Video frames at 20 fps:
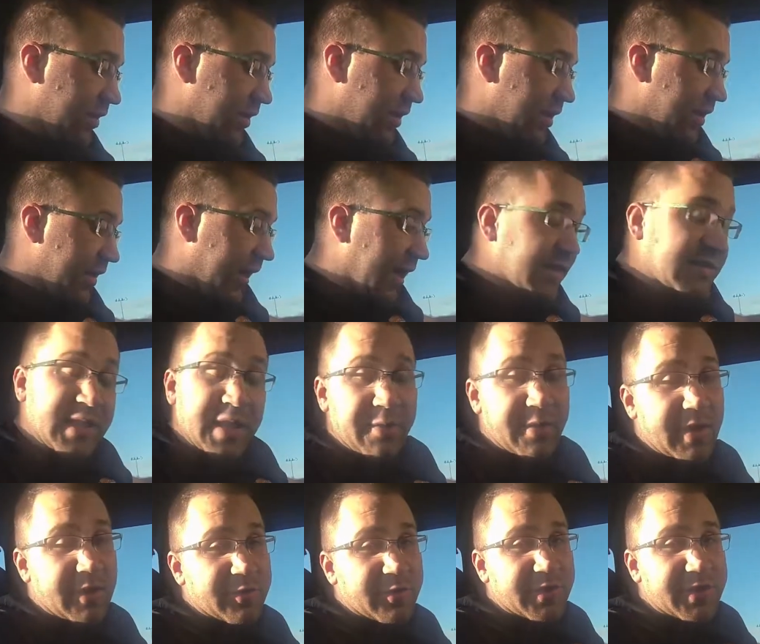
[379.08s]
in case
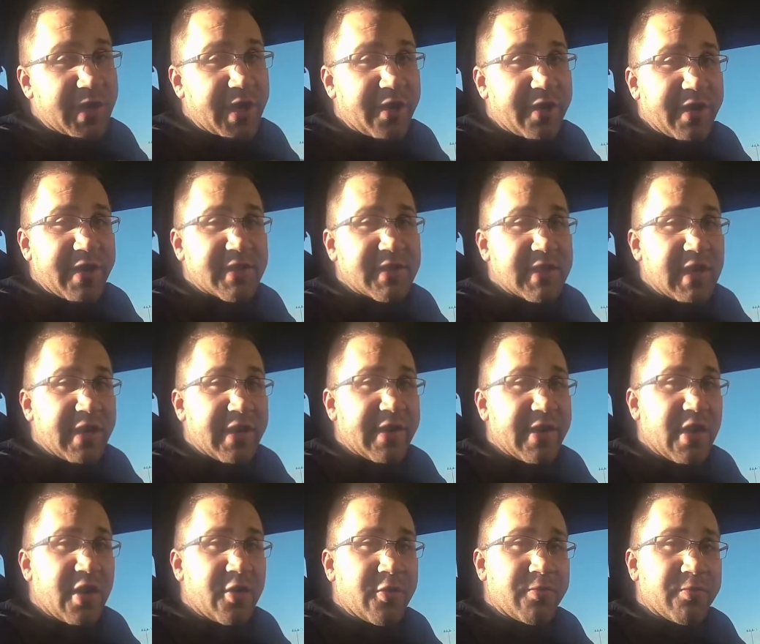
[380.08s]
anyone else was curious, now you
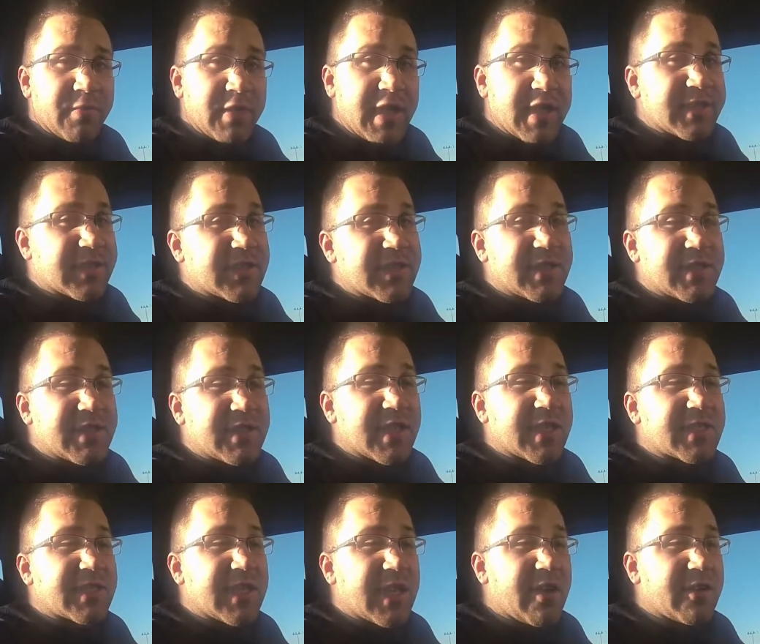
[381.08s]
know. Less than
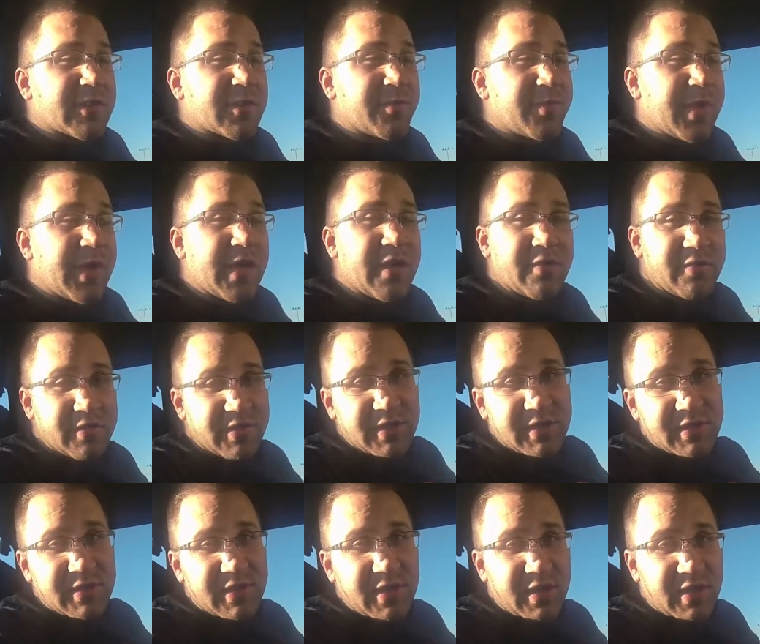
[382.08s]
6,000 pounds
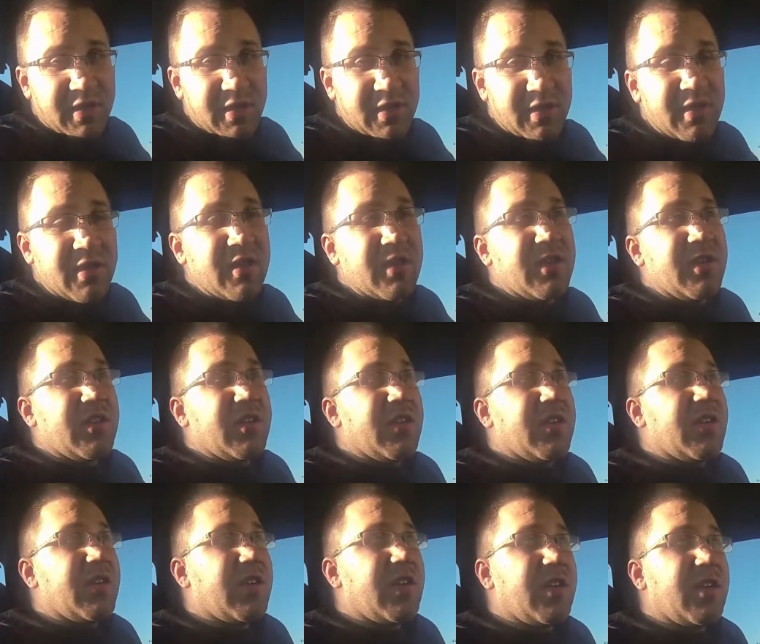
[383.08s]
is the
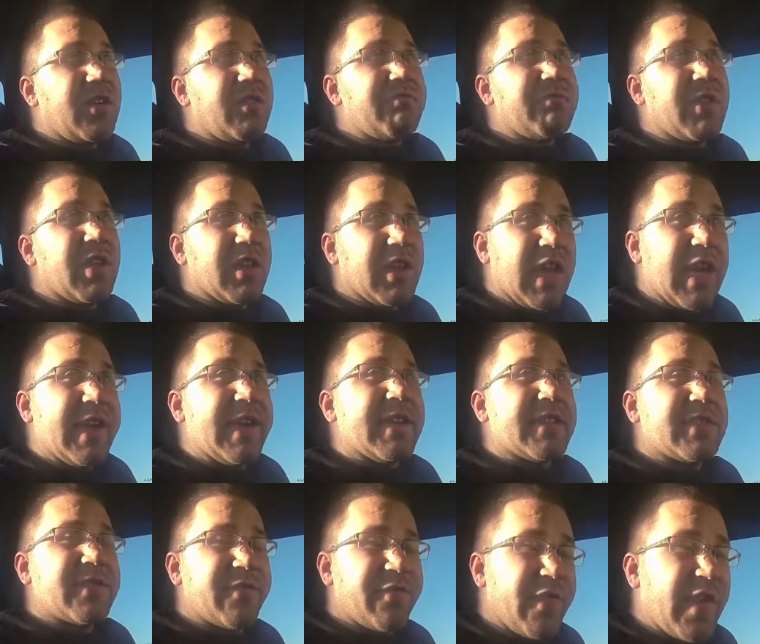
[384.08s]

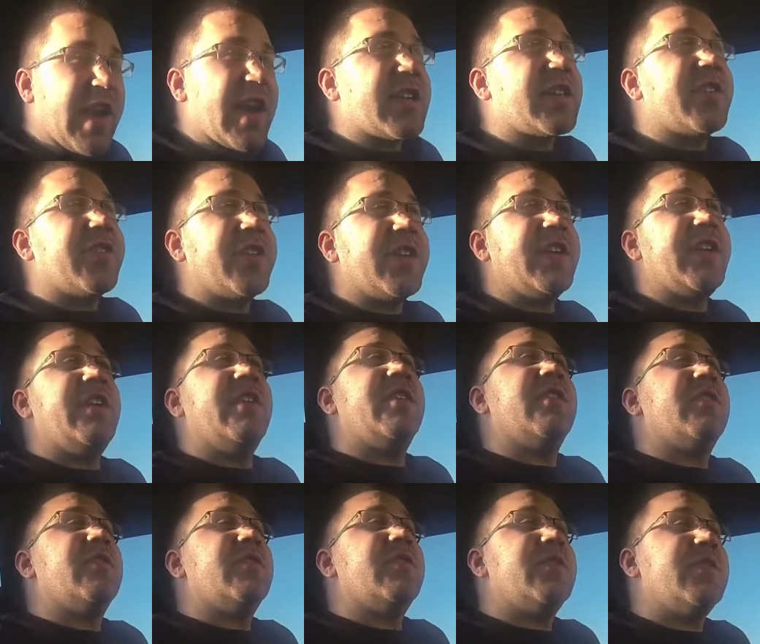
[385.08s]
lightest factory
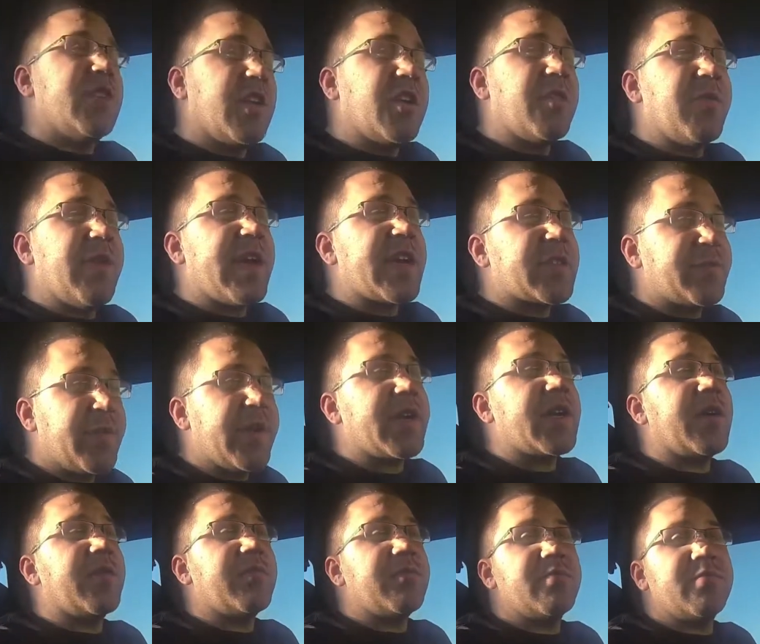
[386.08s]
Duramax
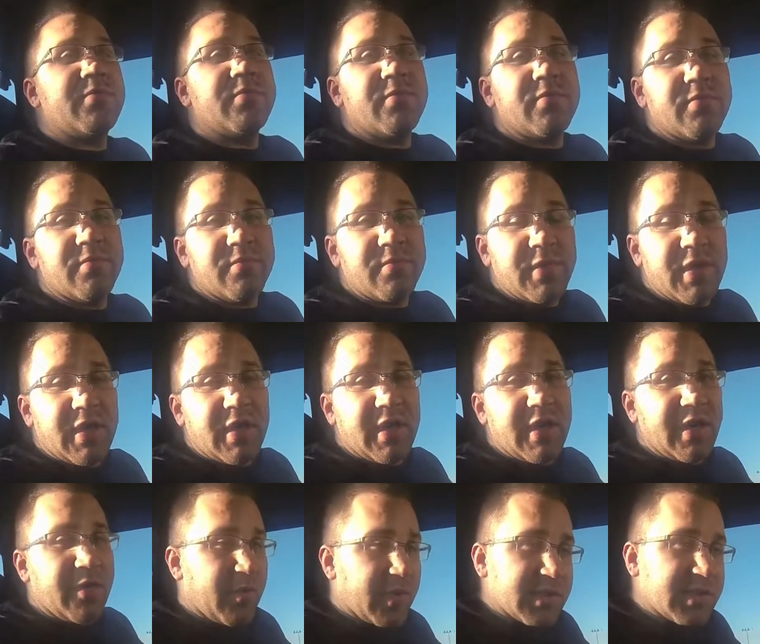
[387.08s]
pickup,
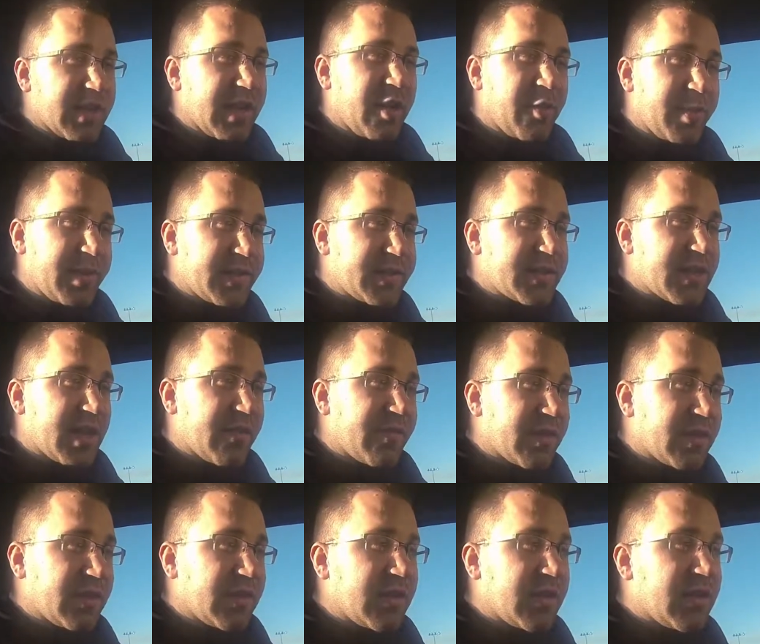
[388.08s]
and it was an
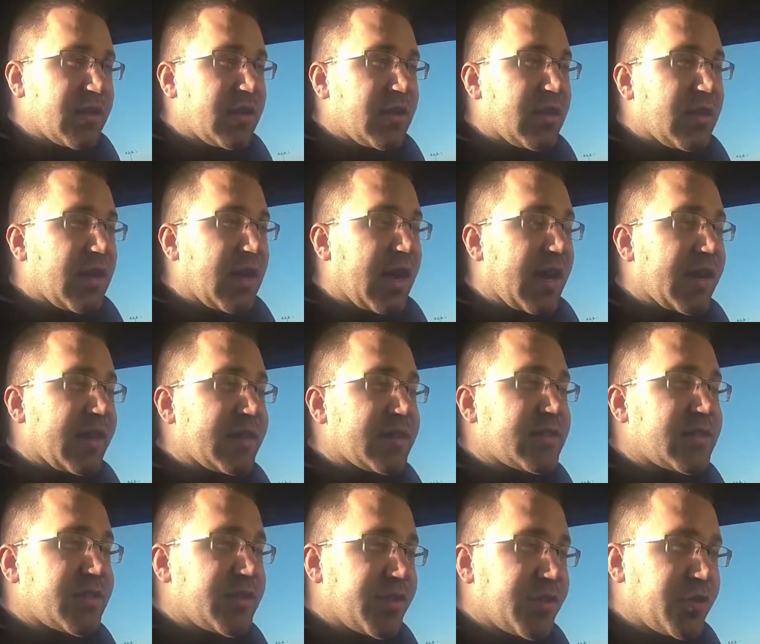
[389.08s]
LB7.
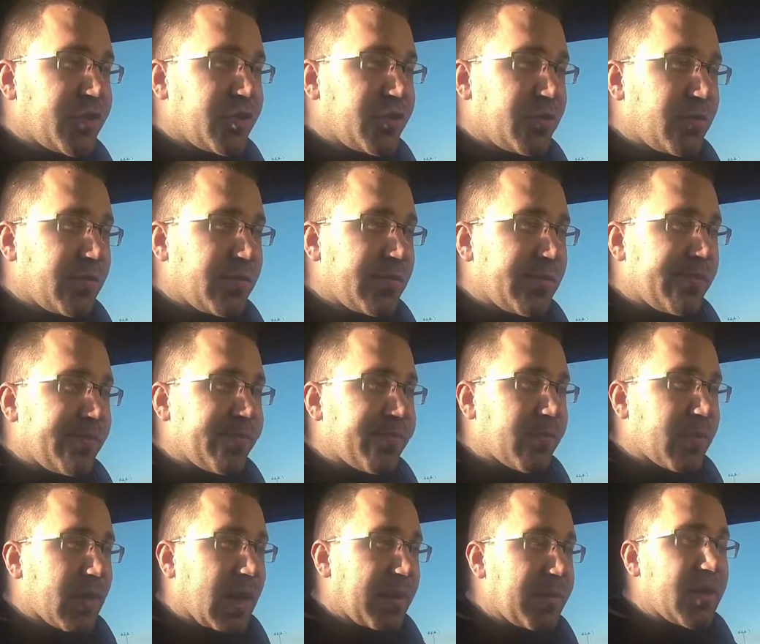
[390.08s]

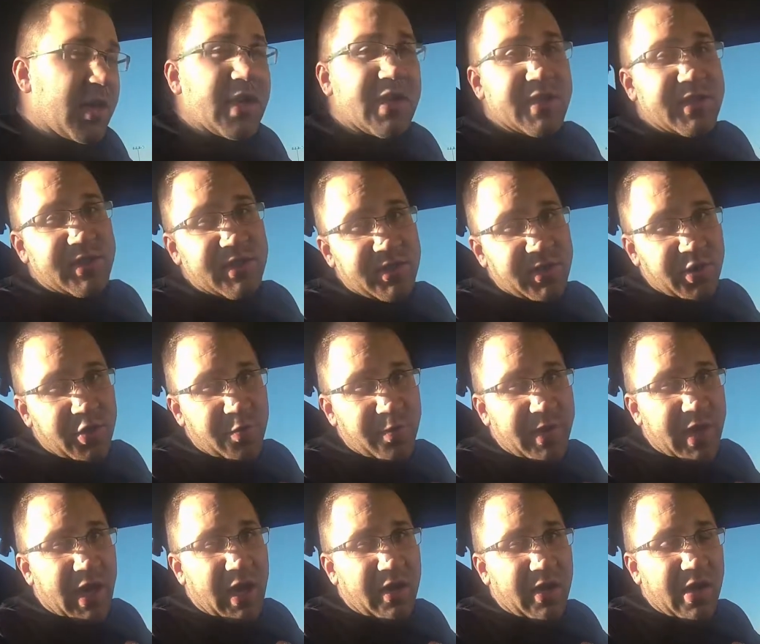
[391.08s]
I'm going to assume the
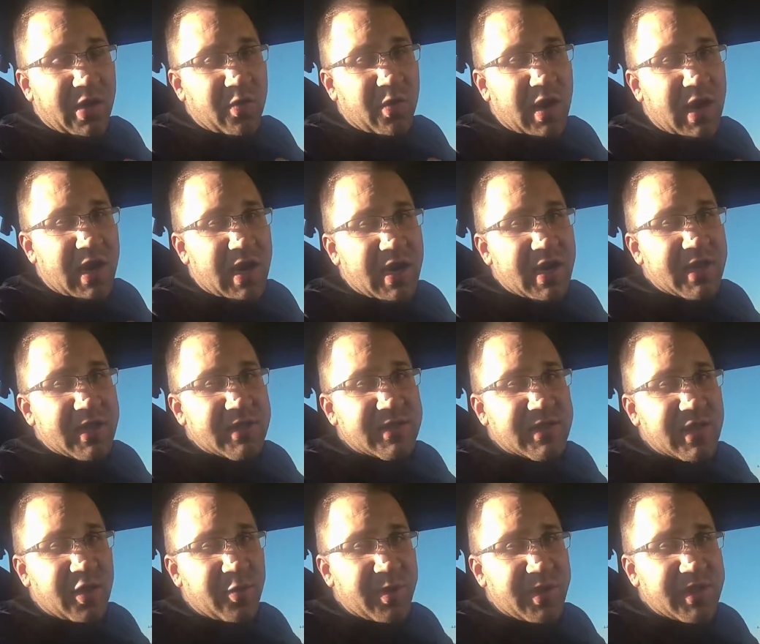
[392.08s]
LLYs,
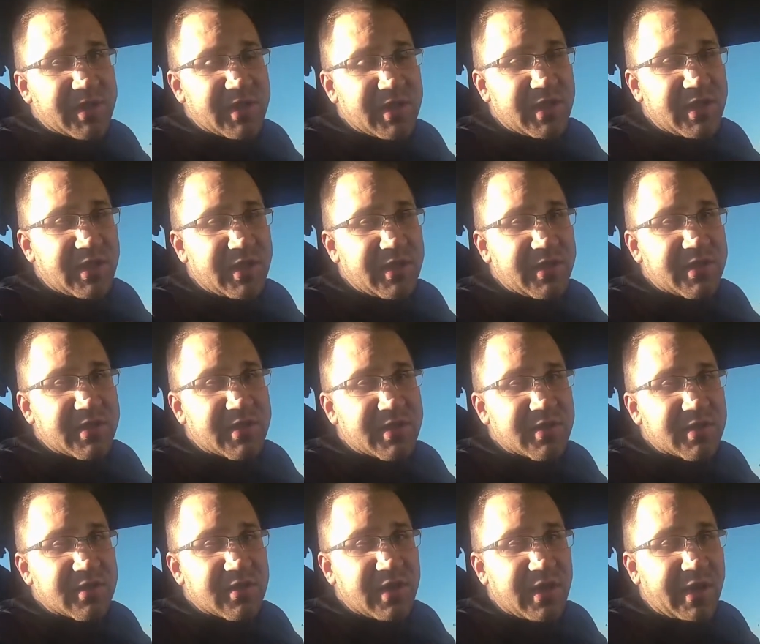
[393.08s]
LBZs,
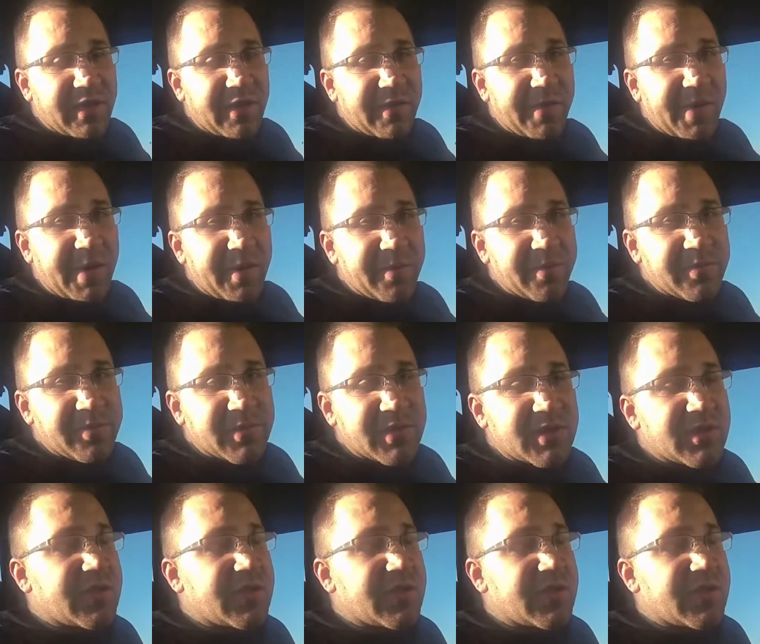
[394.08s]
LMMs,